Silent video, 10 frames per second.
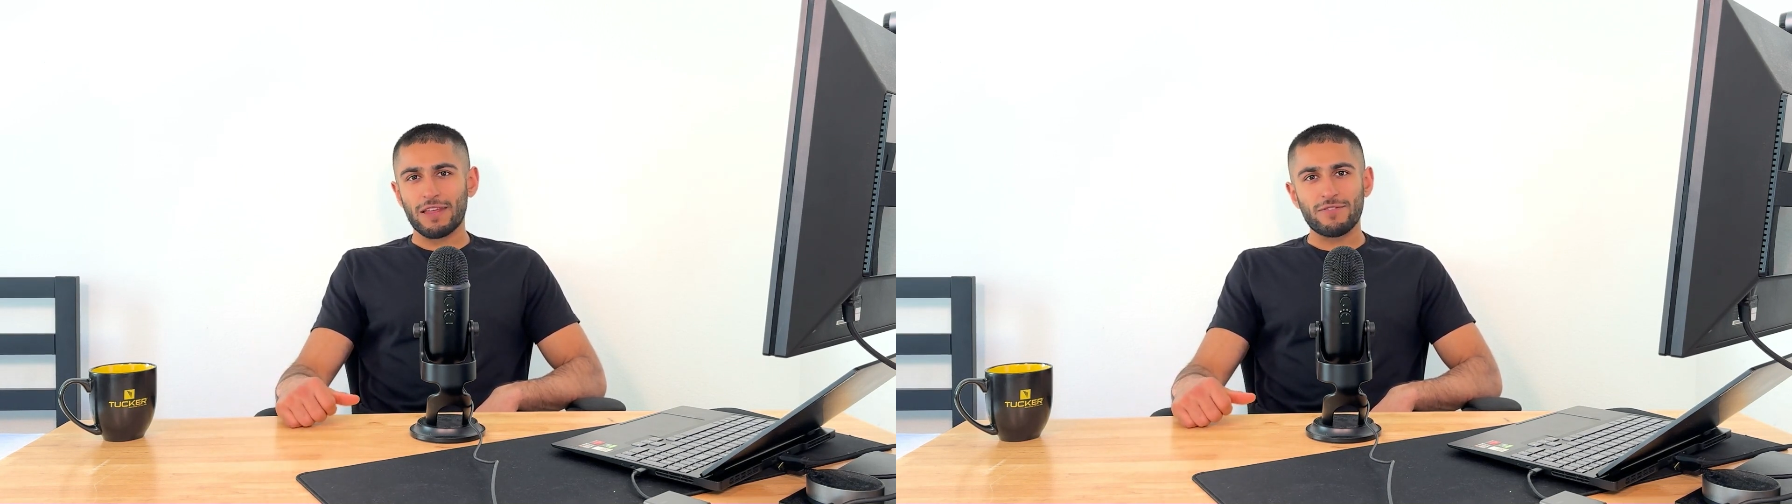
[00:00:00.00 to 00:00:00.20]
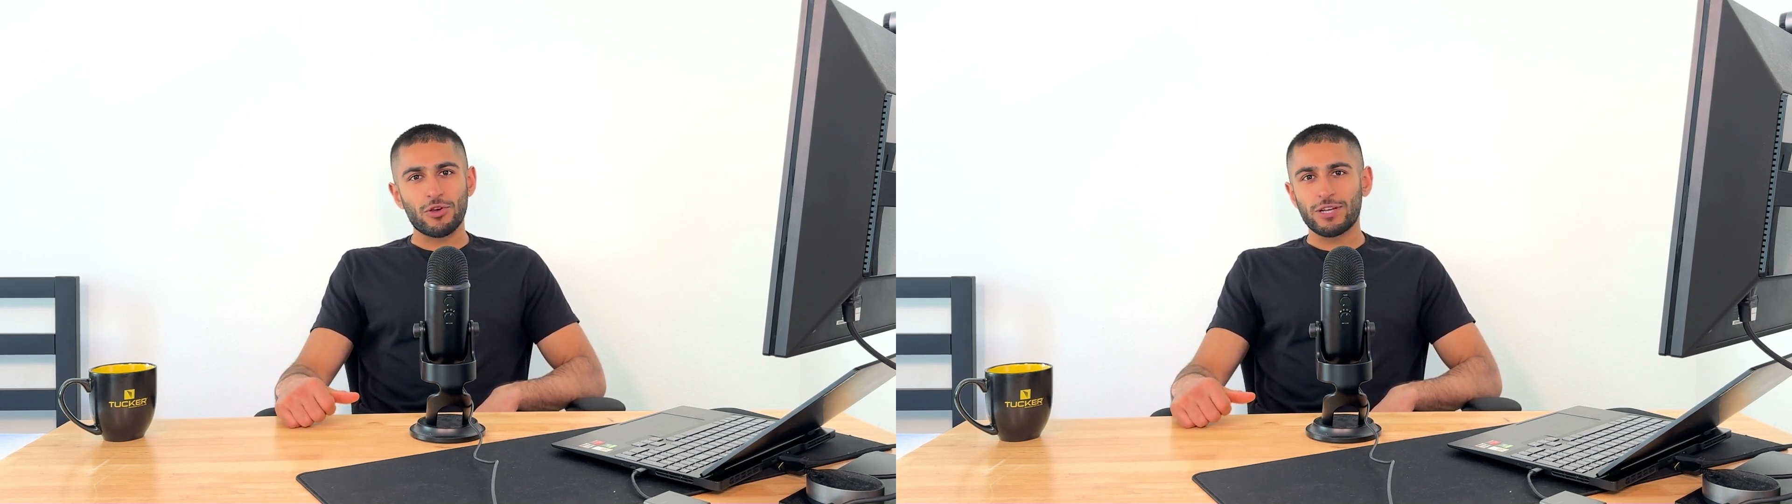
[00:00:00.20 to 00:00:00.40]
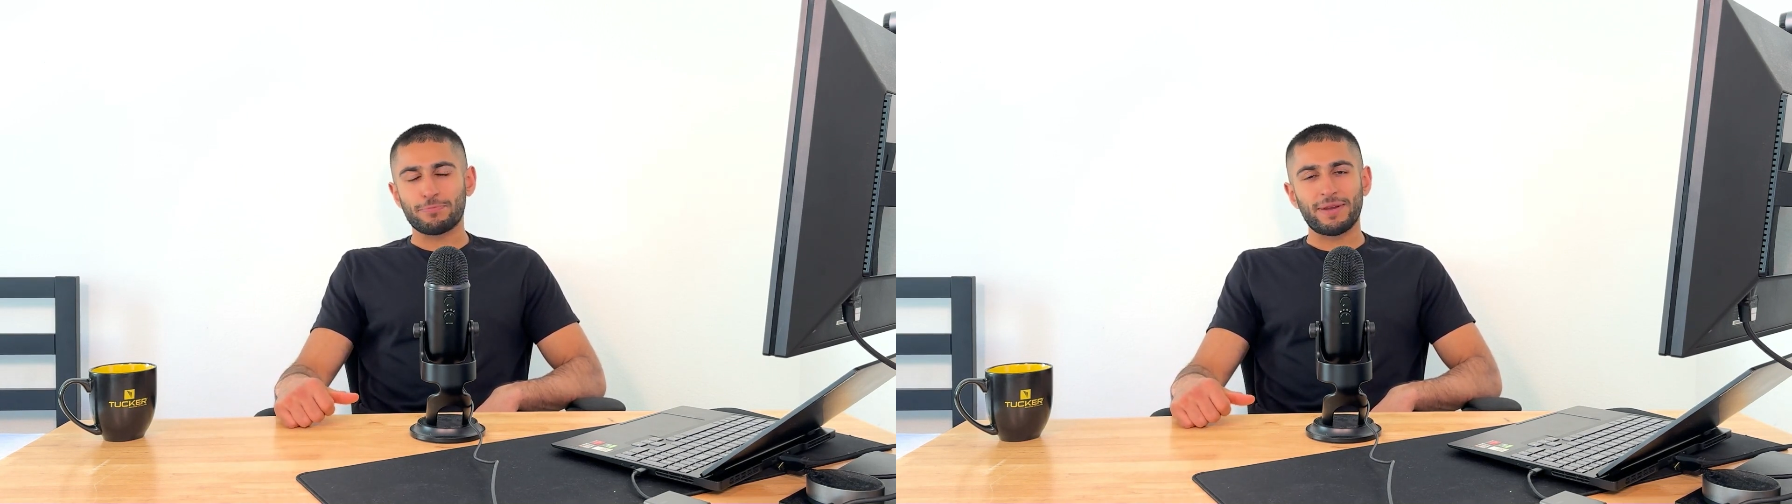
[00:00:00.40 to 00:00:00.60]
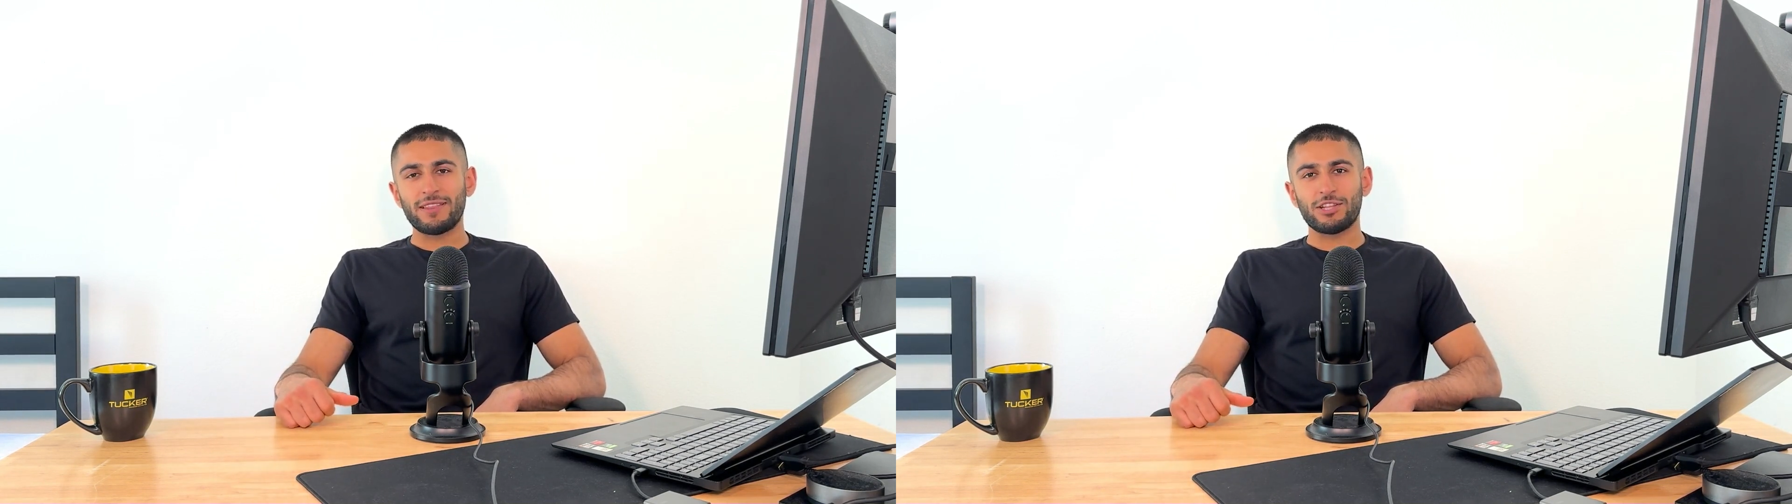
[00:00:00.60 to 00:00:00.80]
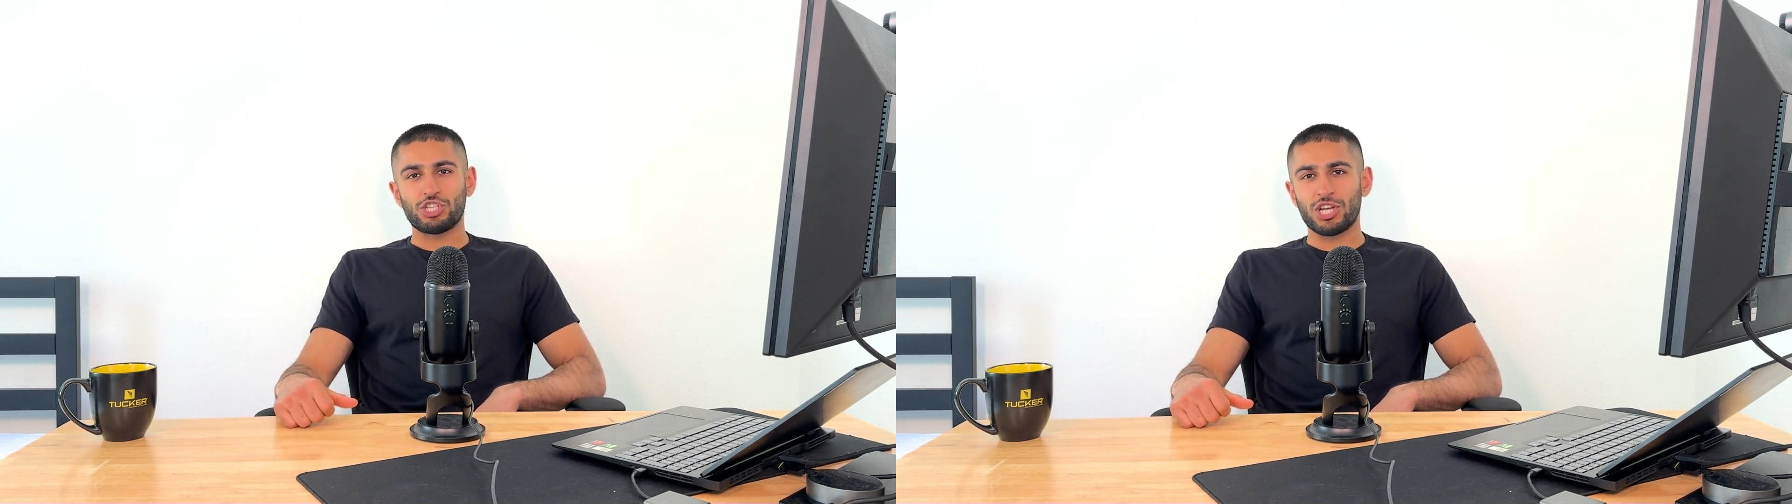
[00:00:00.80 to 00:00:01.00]
even though he's been
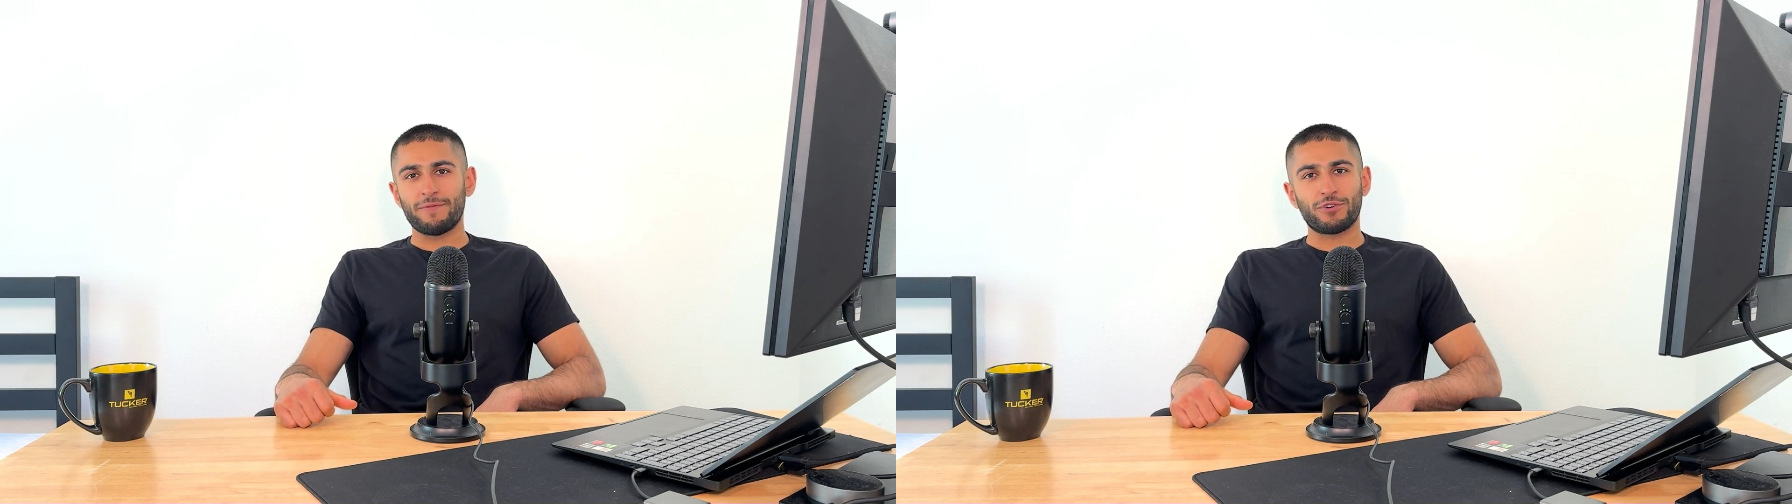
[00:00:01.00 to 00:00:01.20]
in the gym